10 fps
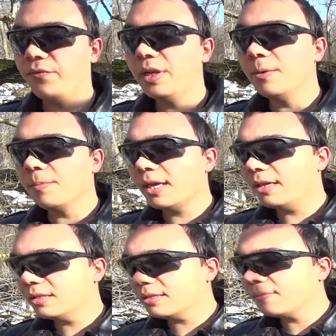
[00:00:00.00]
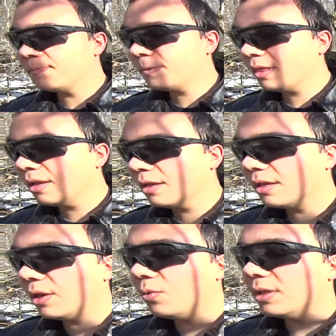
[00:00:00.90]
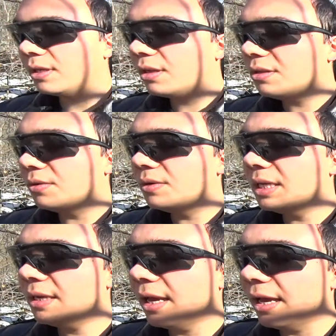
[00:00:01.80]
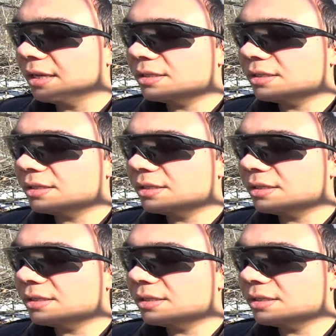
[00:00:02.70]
Venom kit. It will include a